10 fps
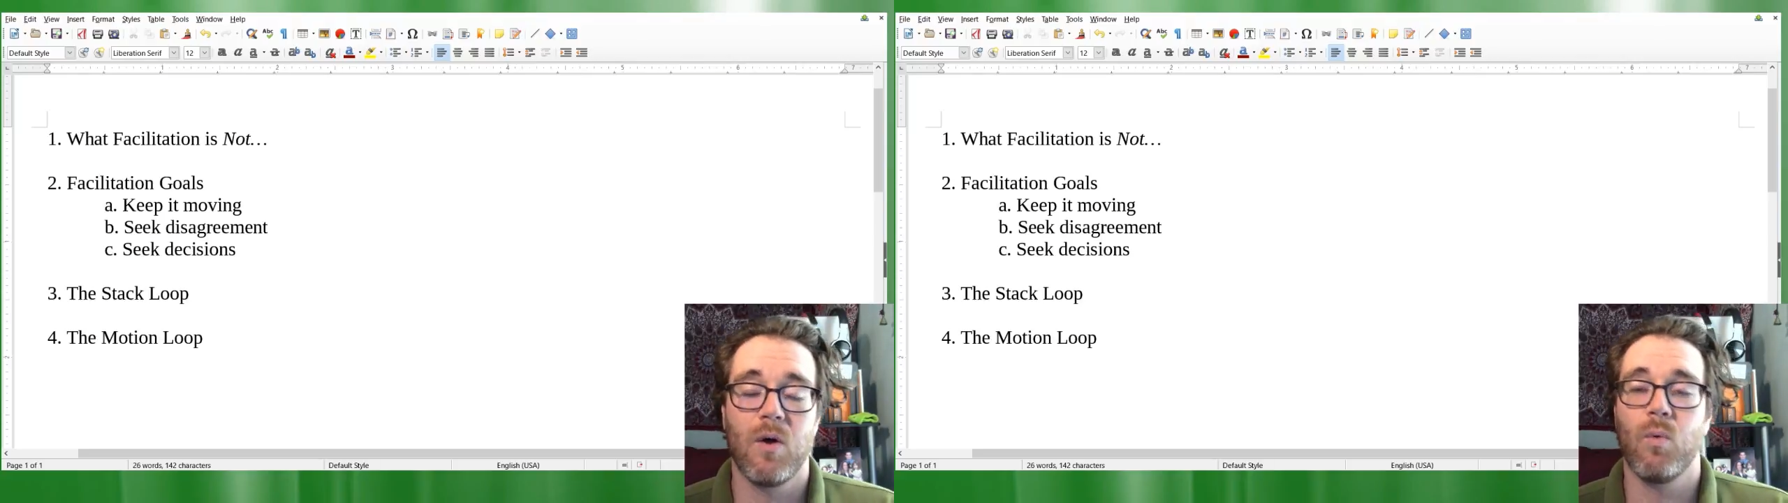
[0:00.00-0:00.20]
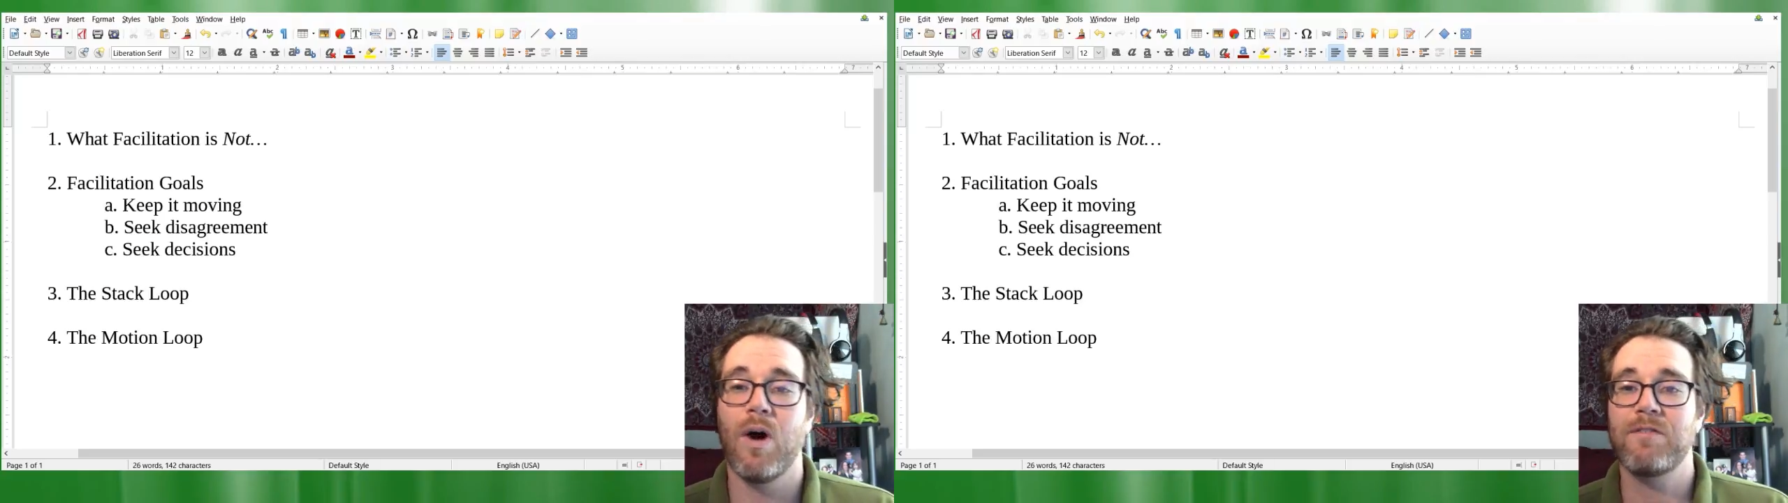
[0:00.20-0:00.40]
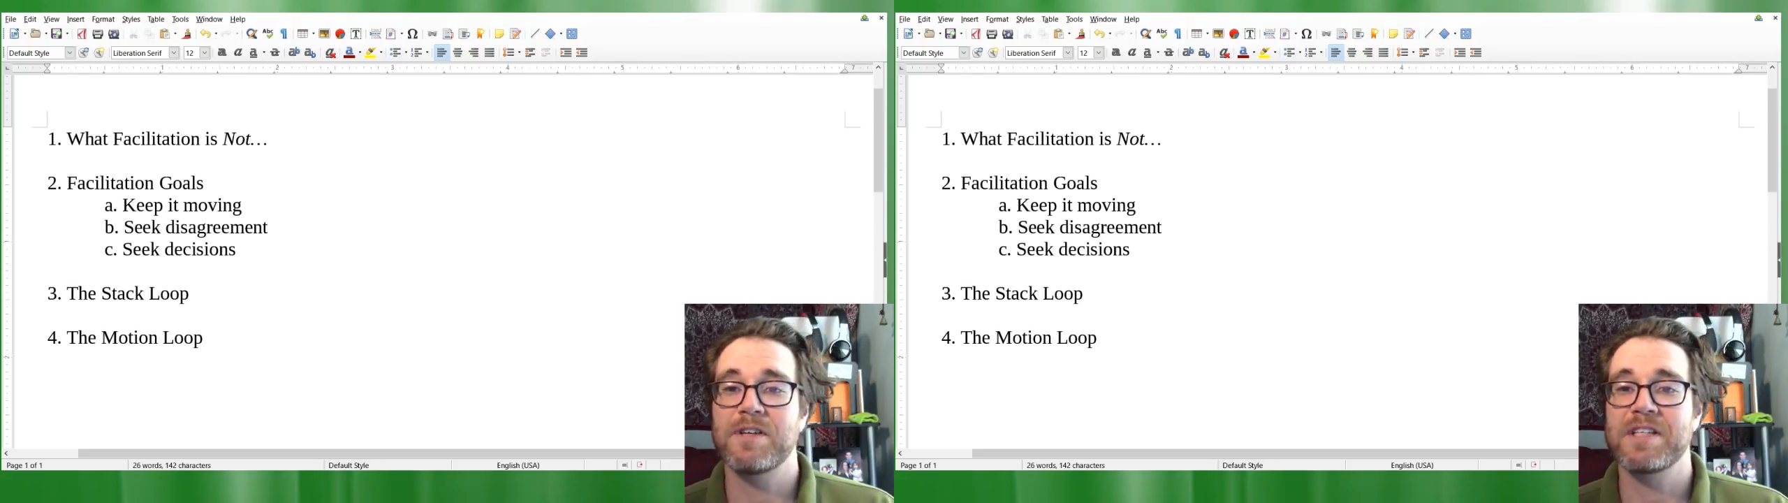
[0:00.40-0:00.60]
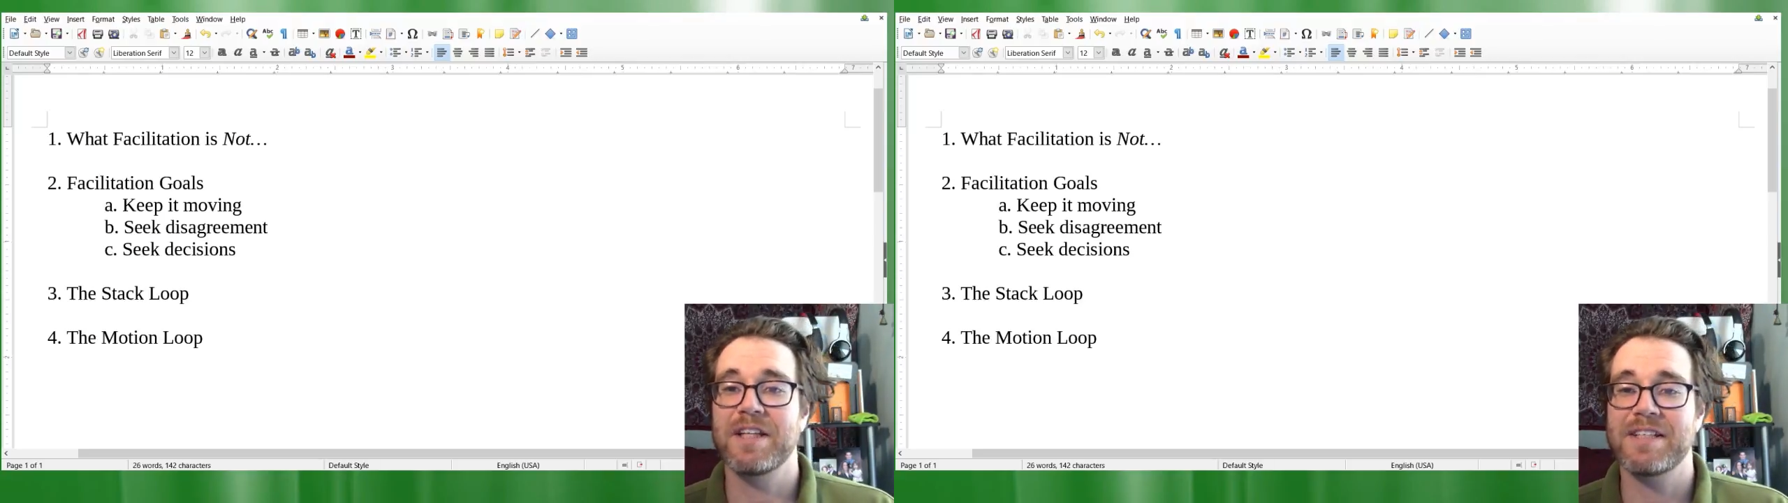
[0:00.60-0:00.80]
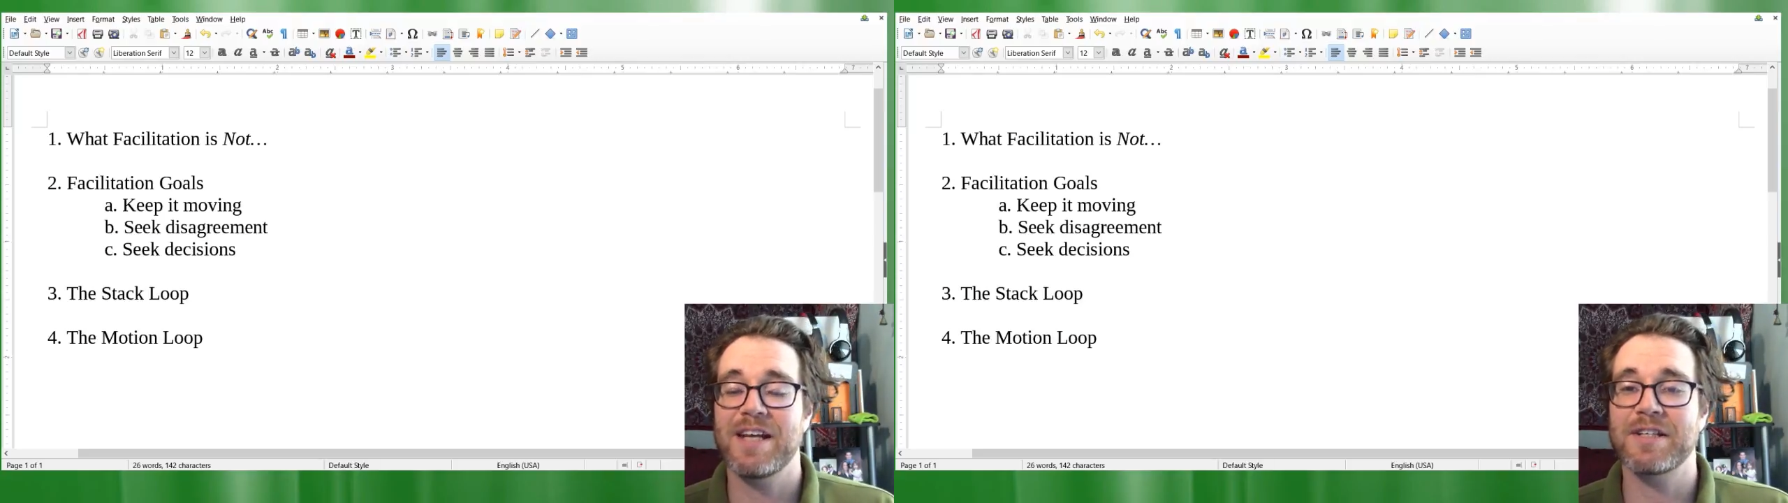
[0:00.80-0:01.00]
what
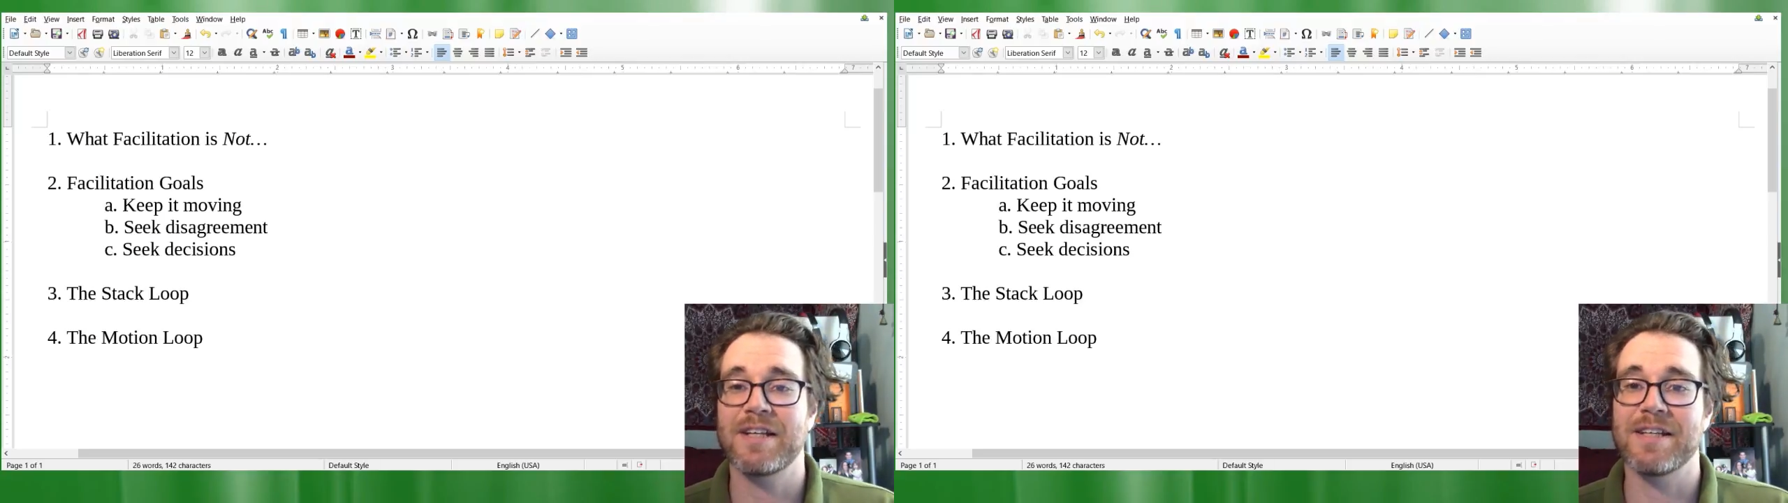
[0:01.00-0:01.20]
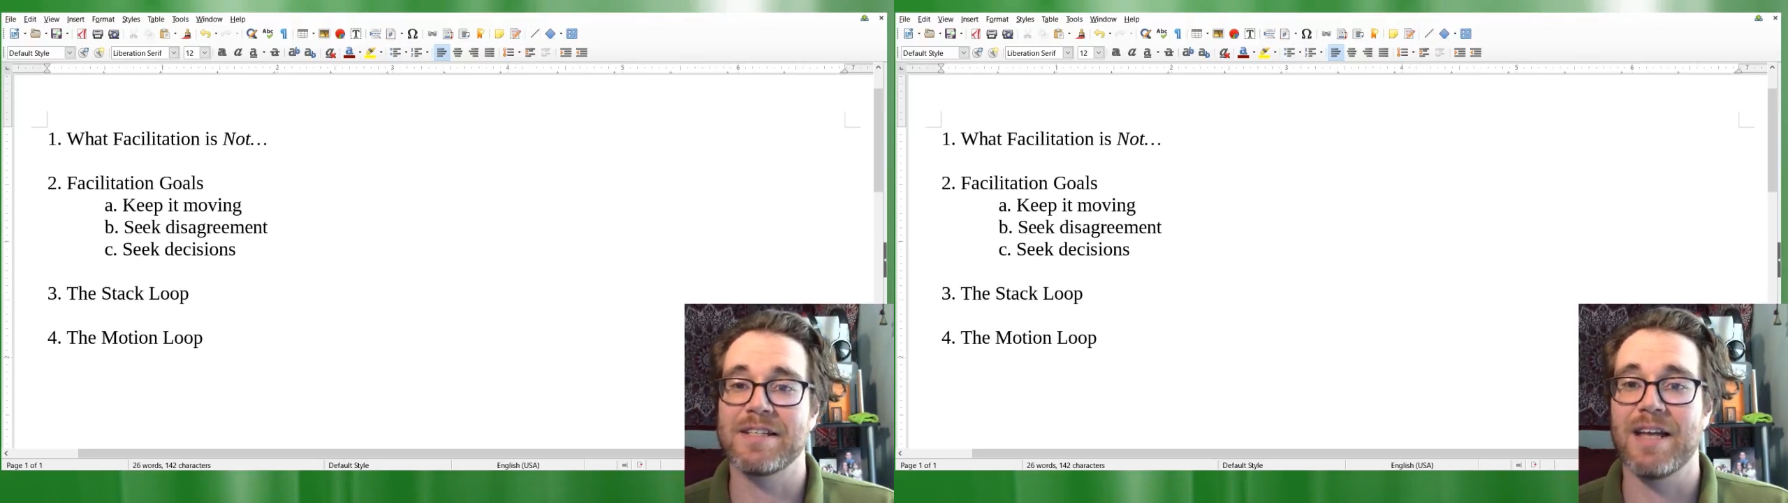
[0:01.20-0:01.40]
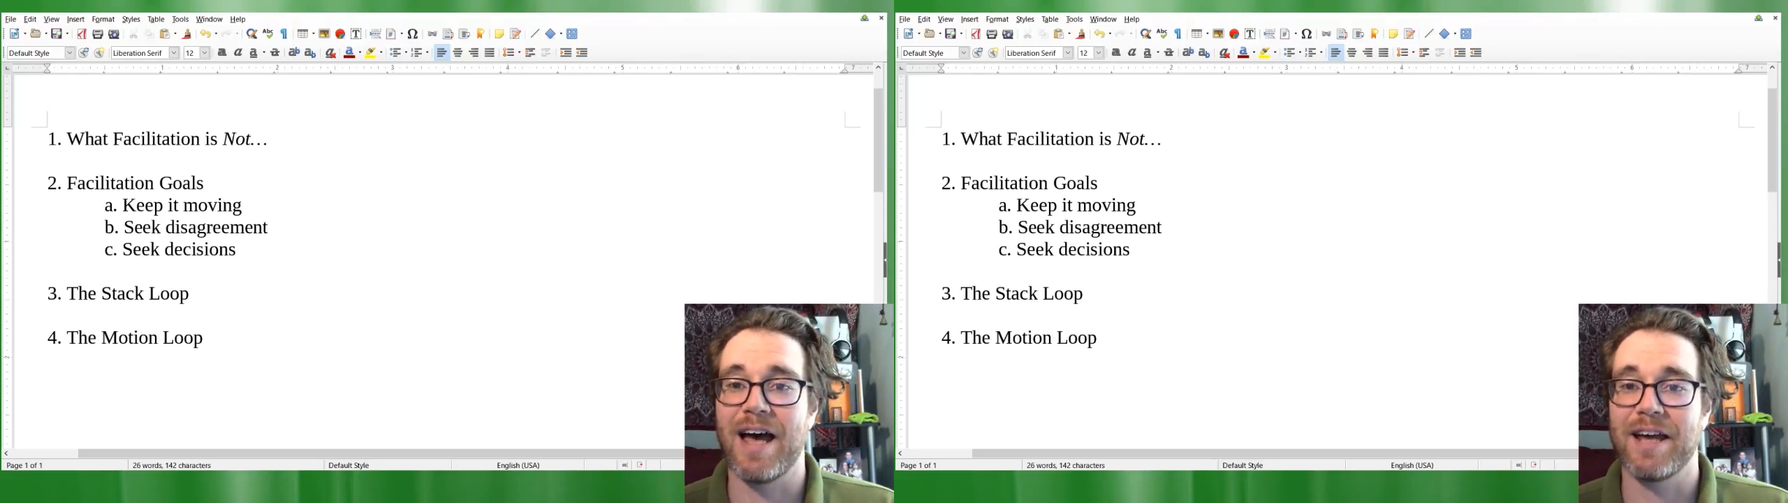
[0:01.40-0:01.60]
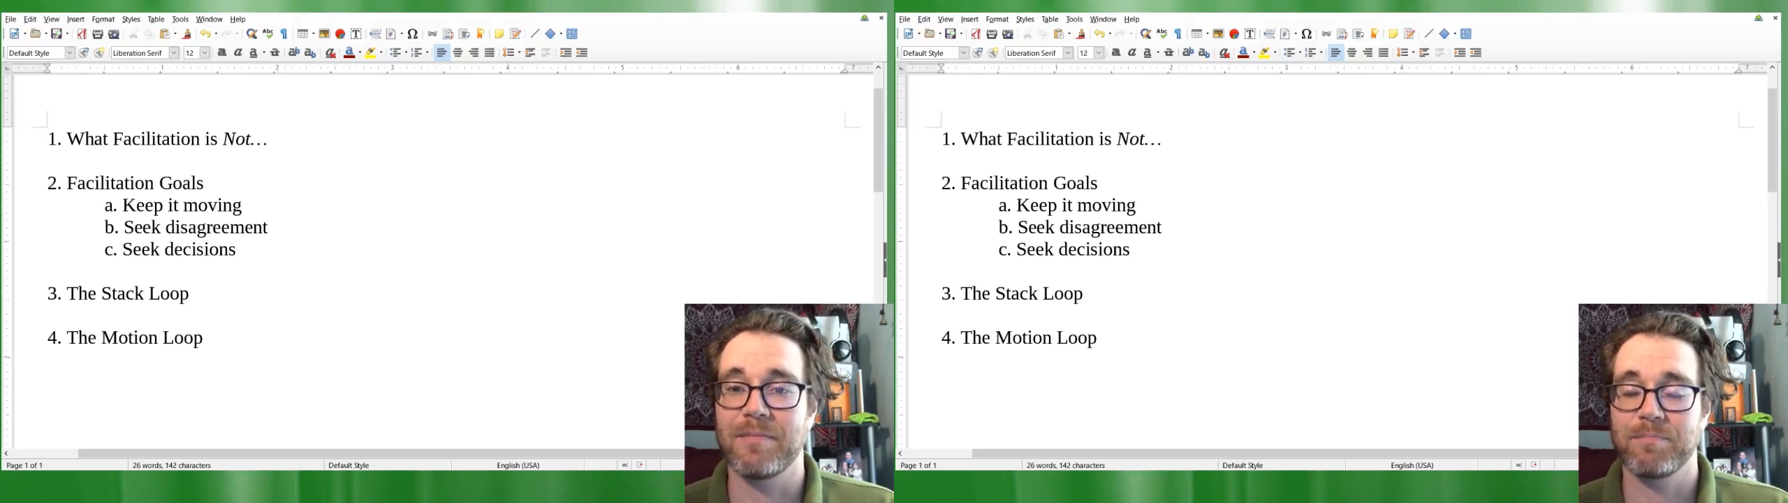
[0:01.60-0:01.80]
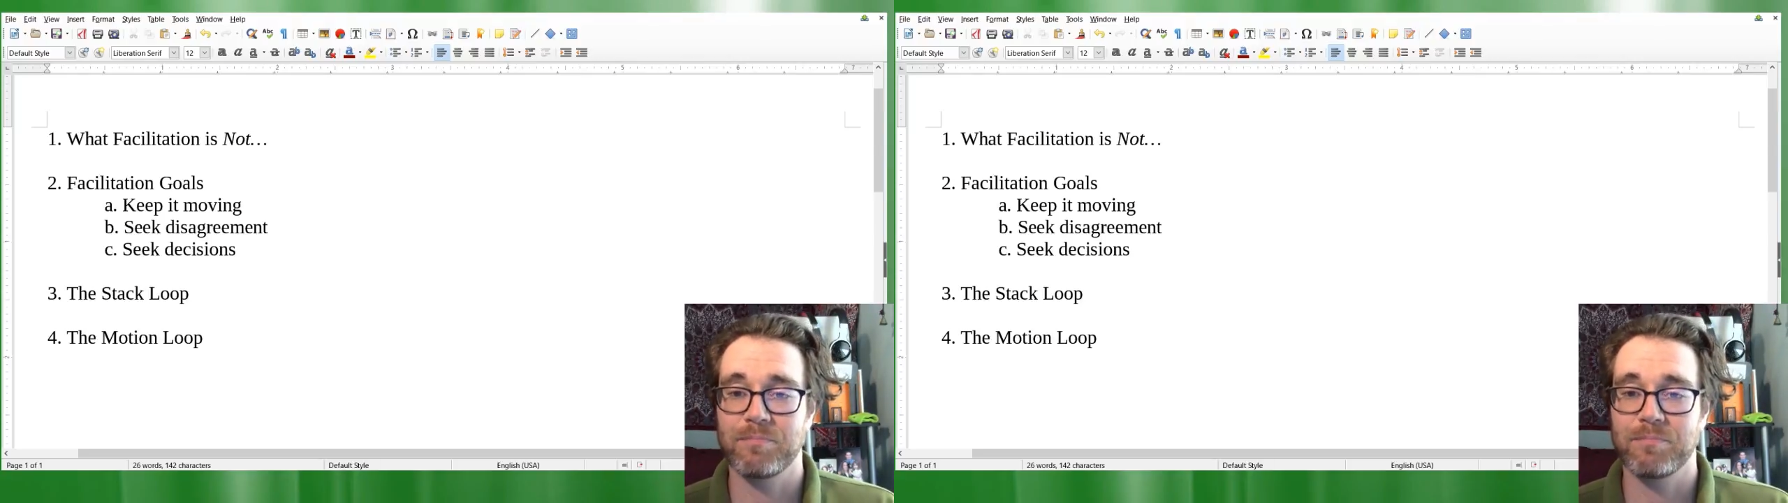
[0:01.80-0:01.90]
facilitation is not.